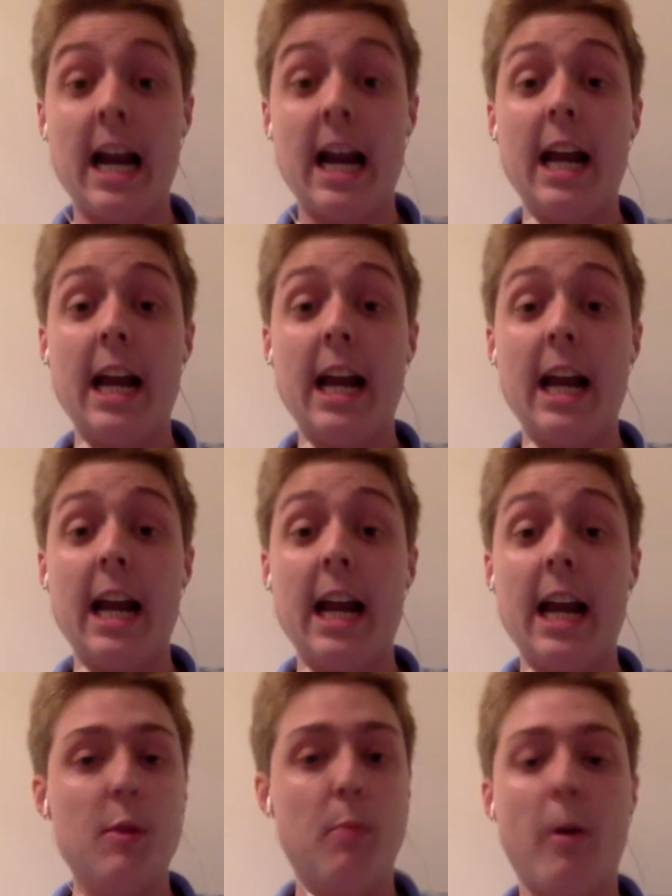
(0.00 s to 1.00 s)
He was
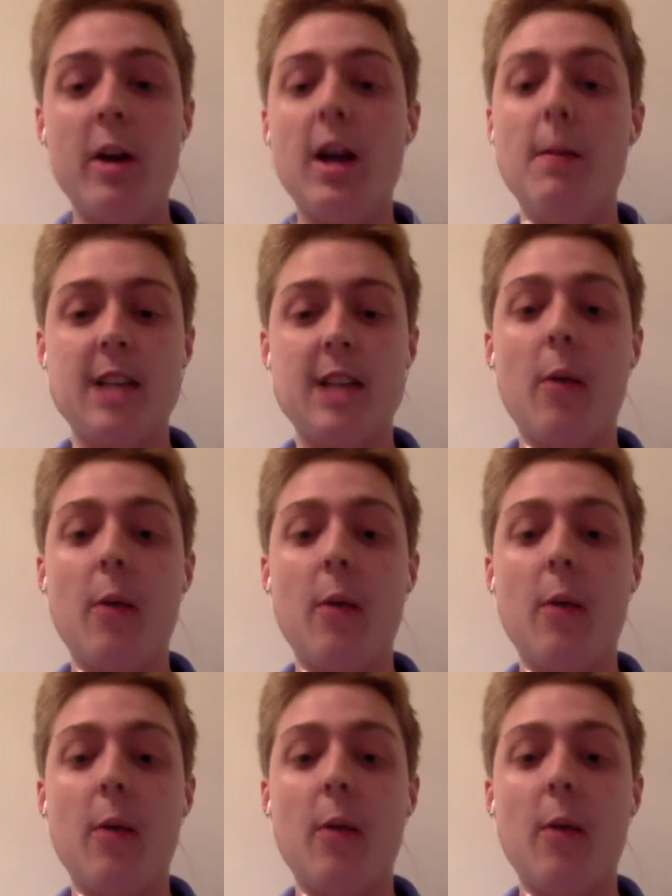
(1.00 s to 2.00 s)
pretty upset with
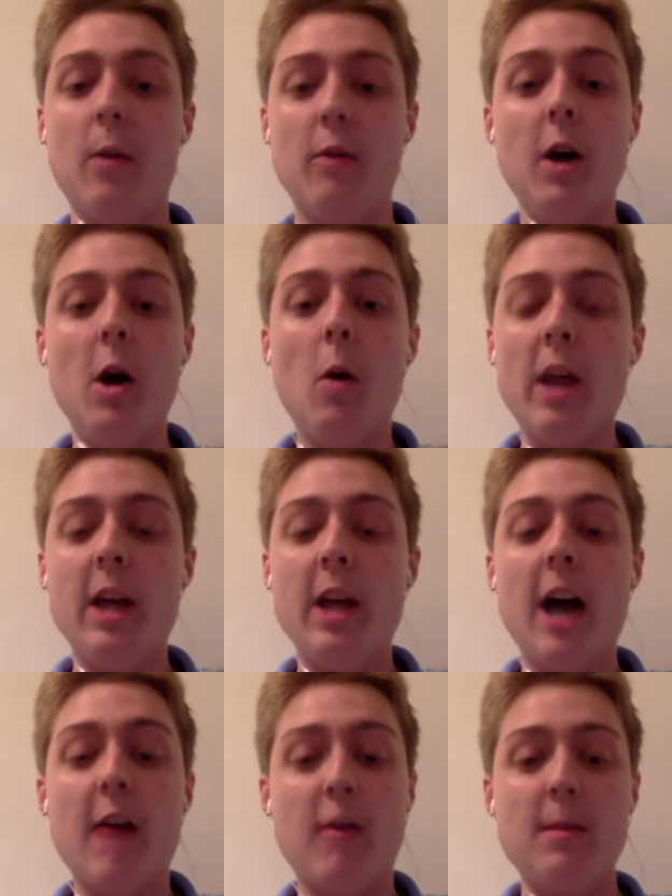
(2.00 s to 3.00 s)
what he
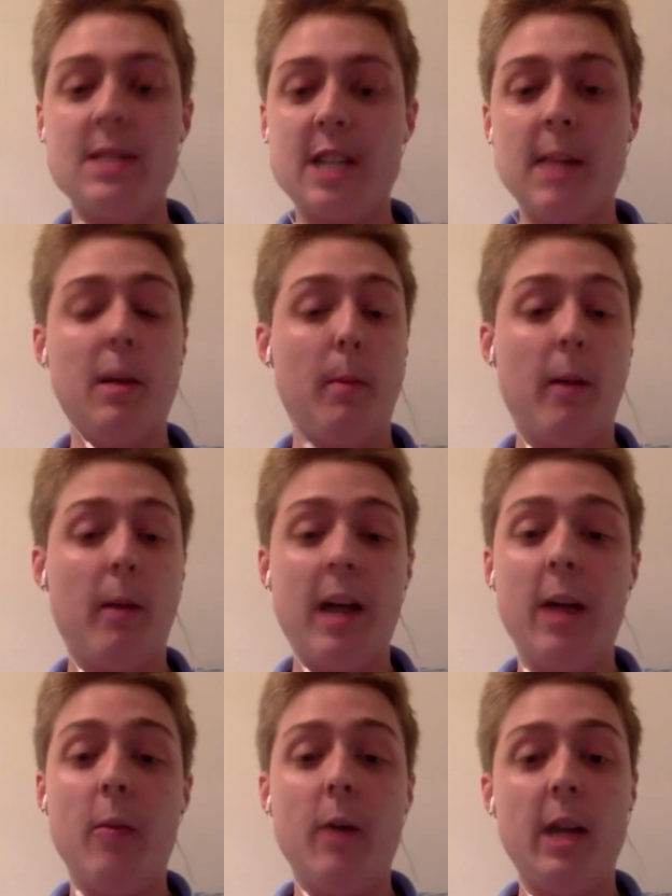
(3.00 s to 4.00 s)
got from his team at the plate,
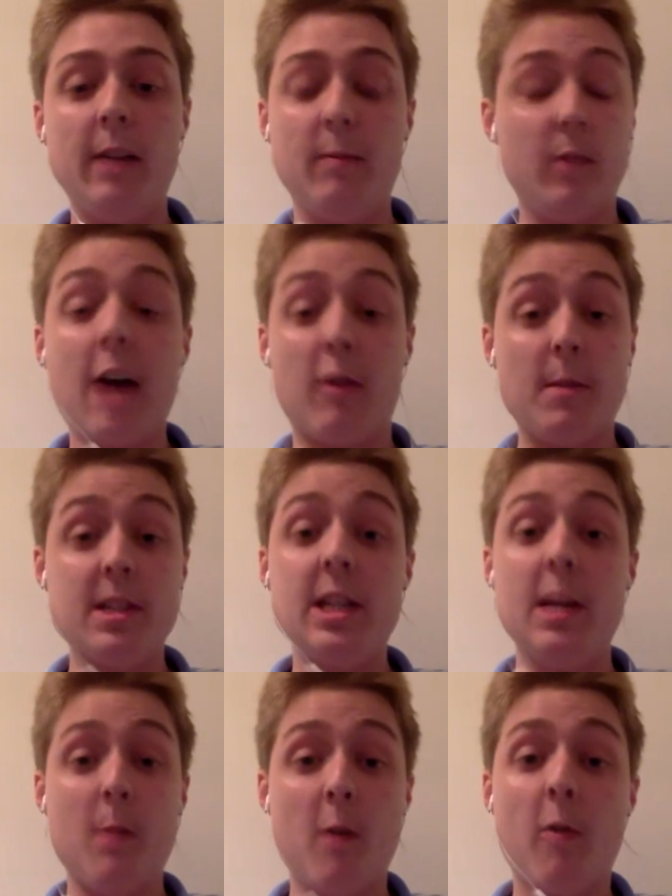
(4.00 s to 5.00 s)
what he got from his team
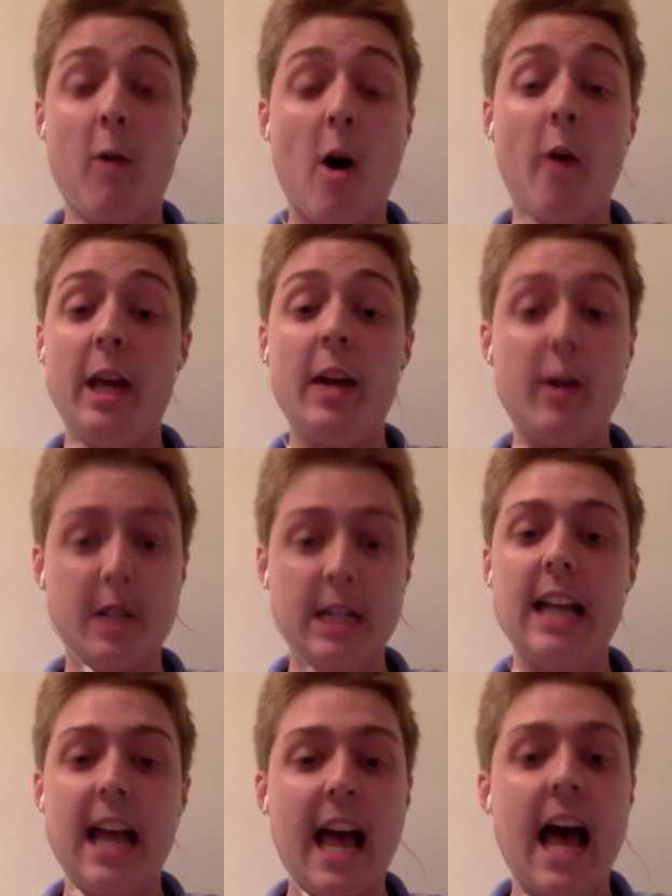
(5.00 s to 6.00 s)
overall, the energy that they
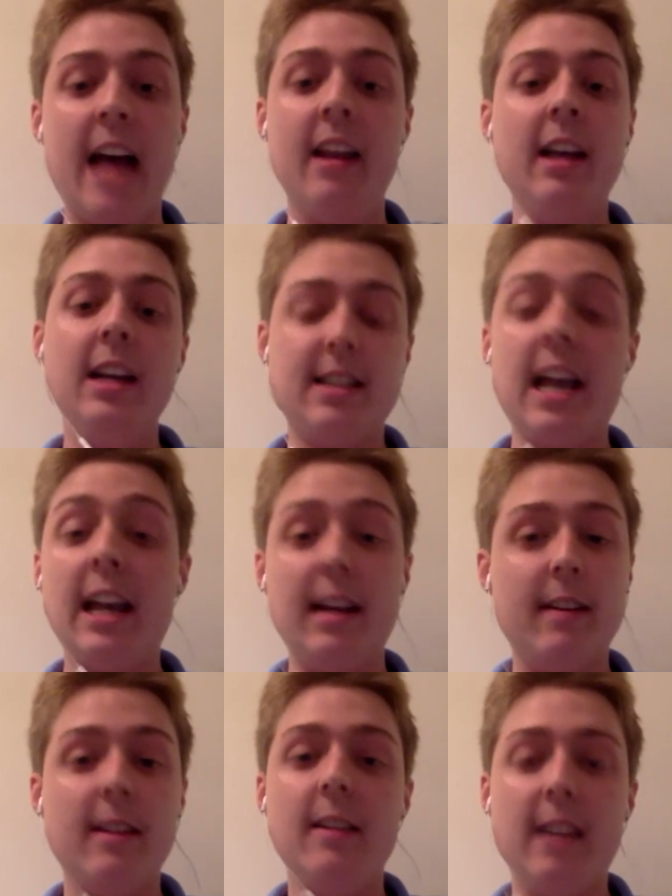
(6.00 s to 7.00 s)
had, saying they
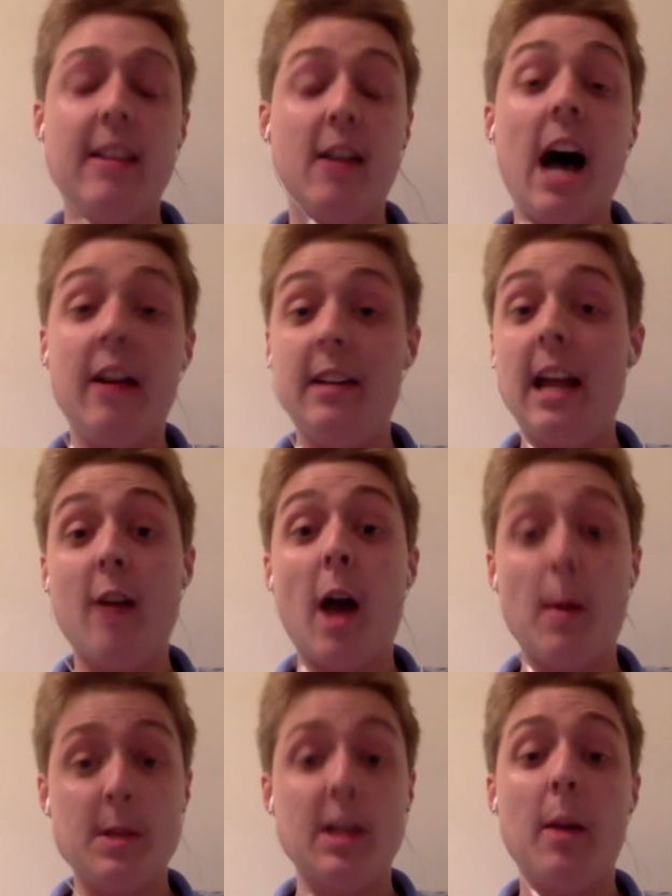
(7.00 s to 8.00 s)
thought it was going to
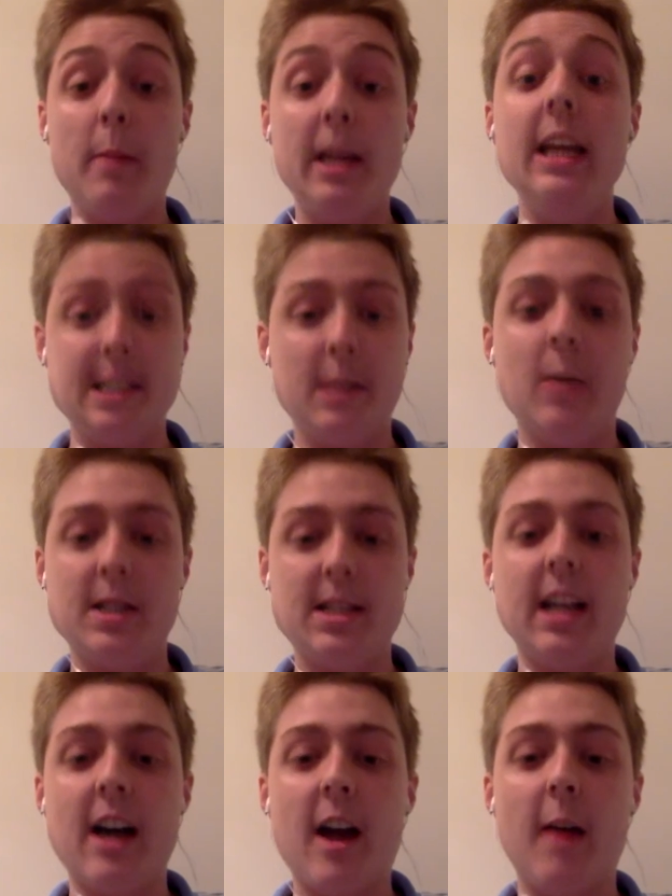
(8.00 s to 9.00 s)
be easy once they got
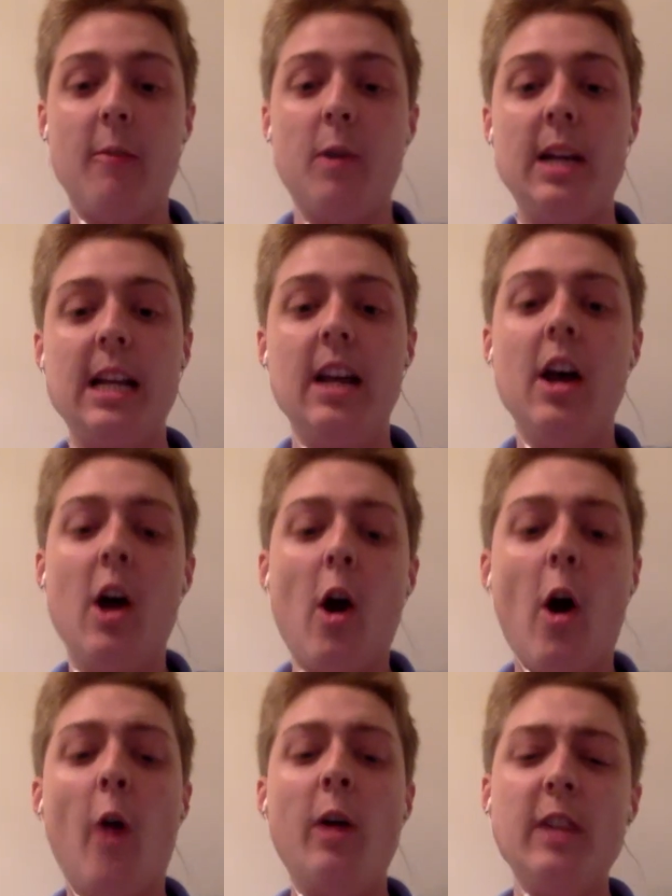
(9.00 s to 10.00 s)
up to an early
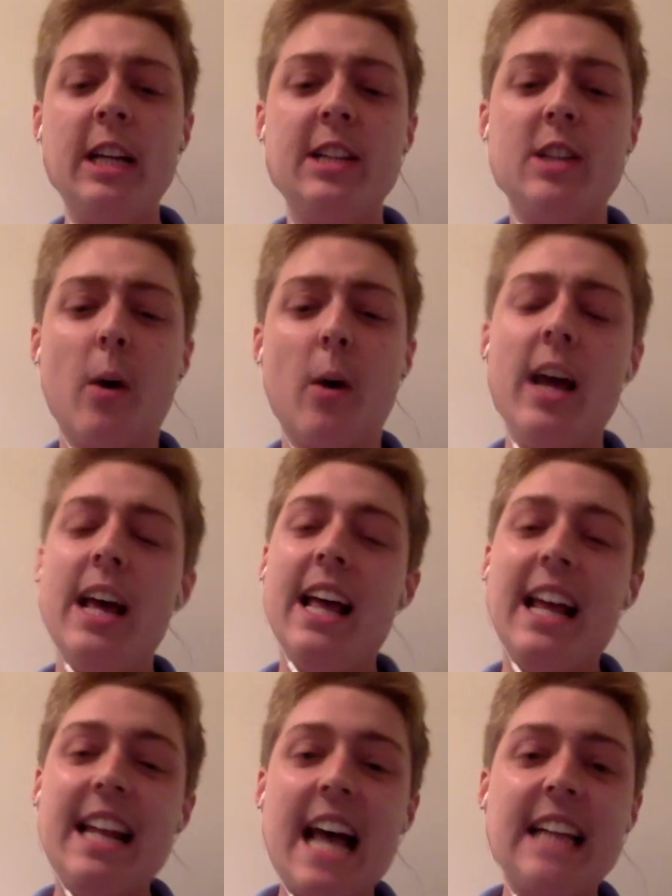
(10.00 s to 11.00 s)
lead. So in
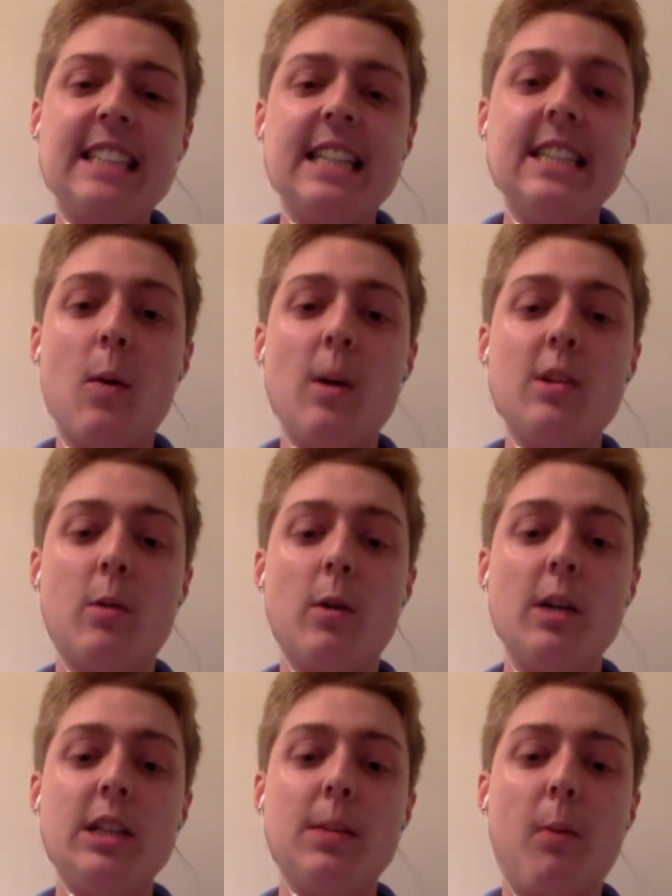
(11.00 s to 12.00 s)
that sense, I wasn't really
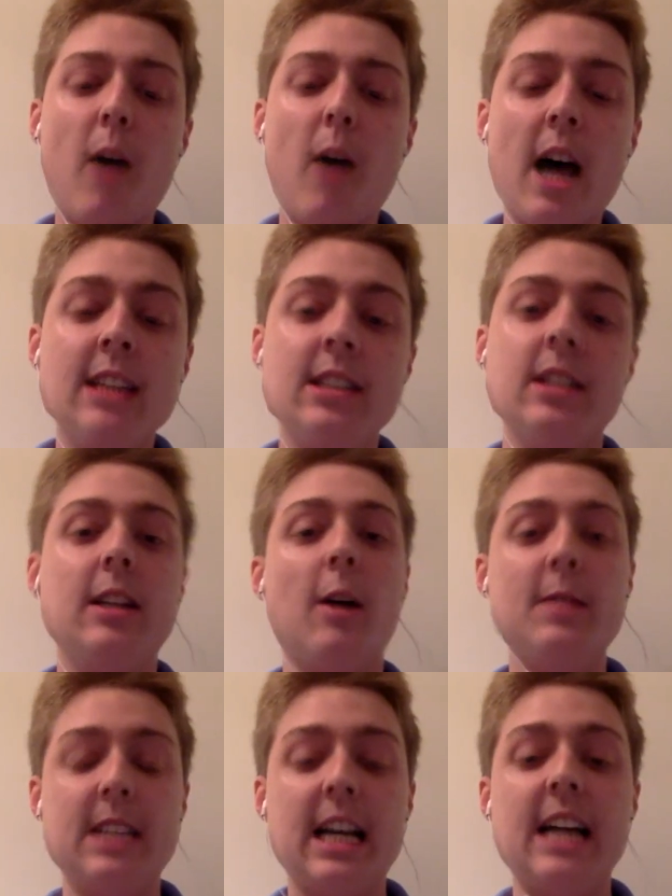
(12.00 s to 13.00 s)
surprised.
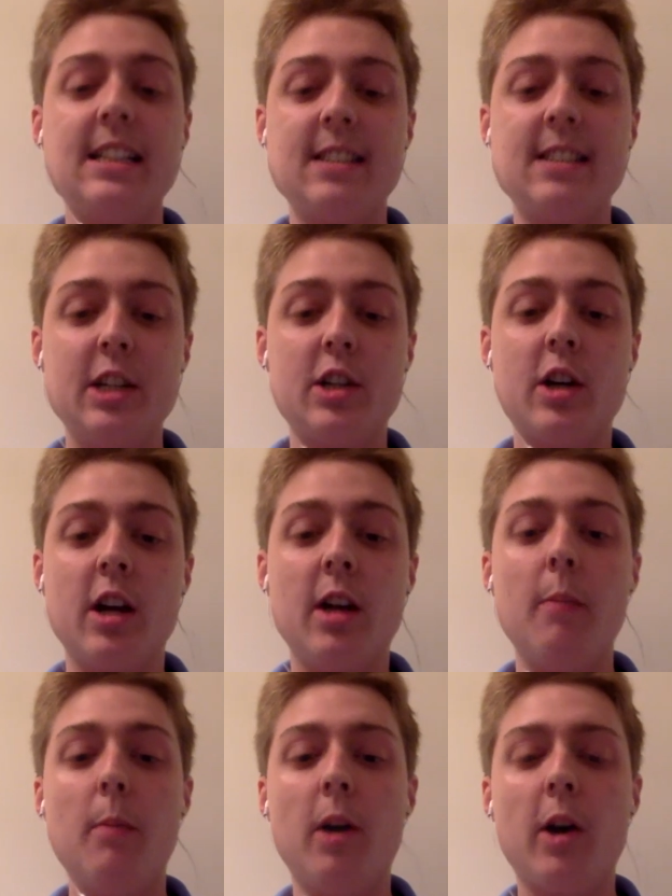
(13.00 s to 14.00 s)
Obviously, they got Steenstra and
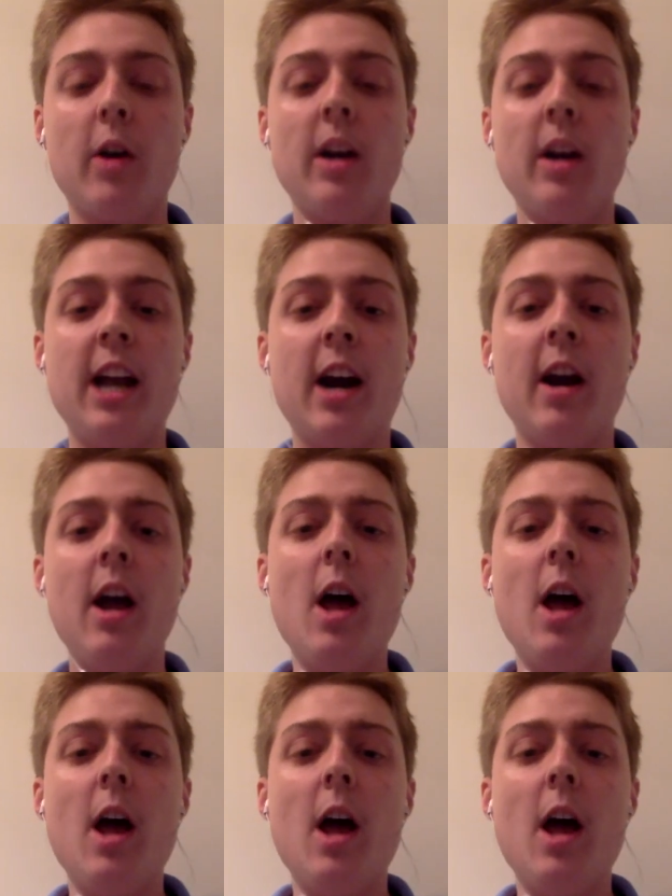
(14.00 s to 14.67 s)
Booker in there.